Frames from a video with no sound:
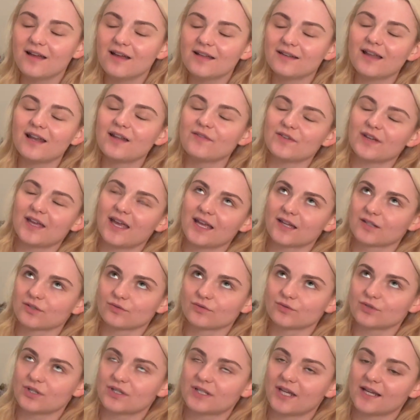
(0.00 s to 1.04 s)
Not even
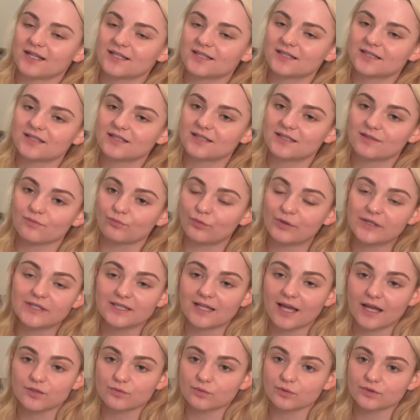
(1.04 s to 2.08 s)
canceled, just like
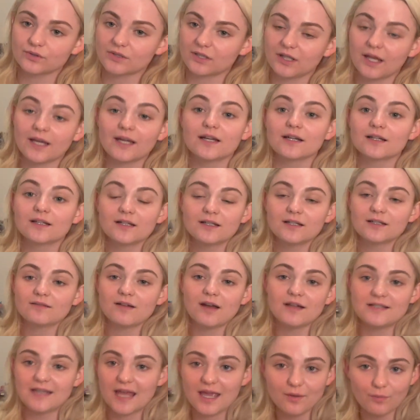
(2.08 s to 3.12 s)
rescheduled to like a
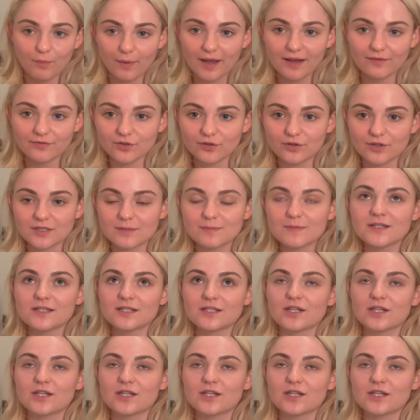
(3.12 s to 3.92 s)
date way after Christmas.